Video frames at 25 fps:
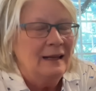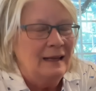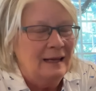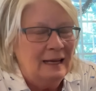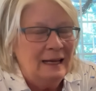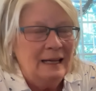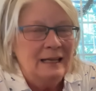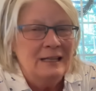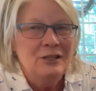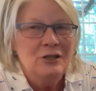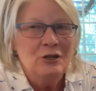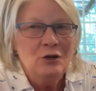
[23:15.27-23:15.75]

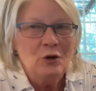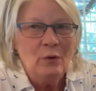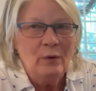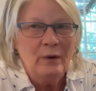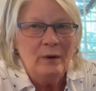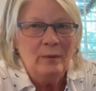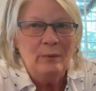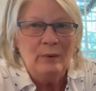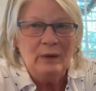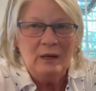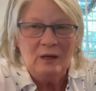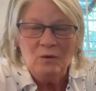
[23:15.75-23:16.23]

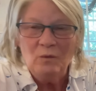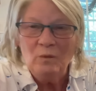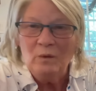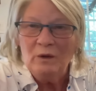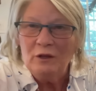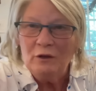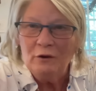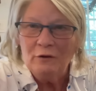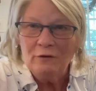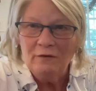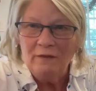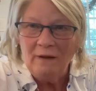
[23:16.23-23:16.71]
Enjoy being
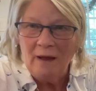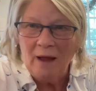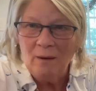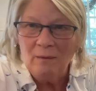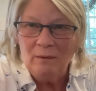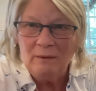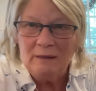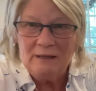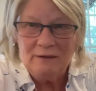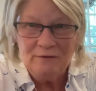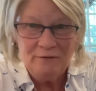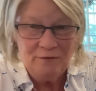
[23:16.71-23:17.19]
with your
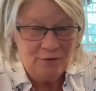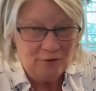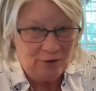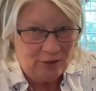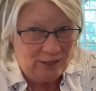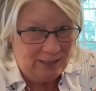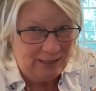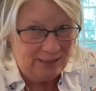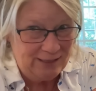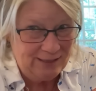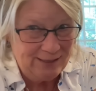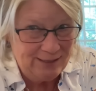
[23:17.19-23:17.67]
family and
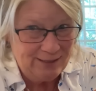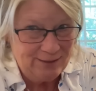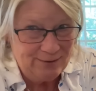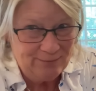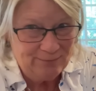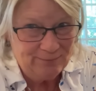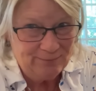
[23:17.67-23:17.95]
friends.